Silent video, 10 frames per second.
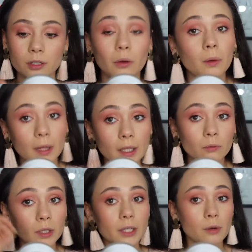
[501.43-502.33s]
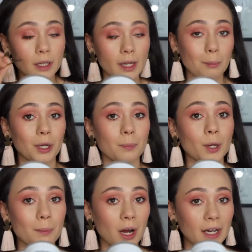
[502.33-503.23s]
So really quickly, I'm going to
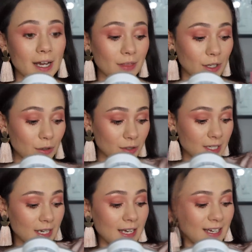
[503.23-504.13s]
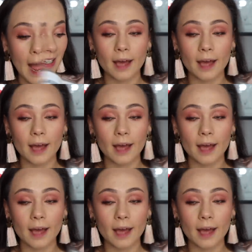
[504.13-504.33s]
put them on and then you'll see.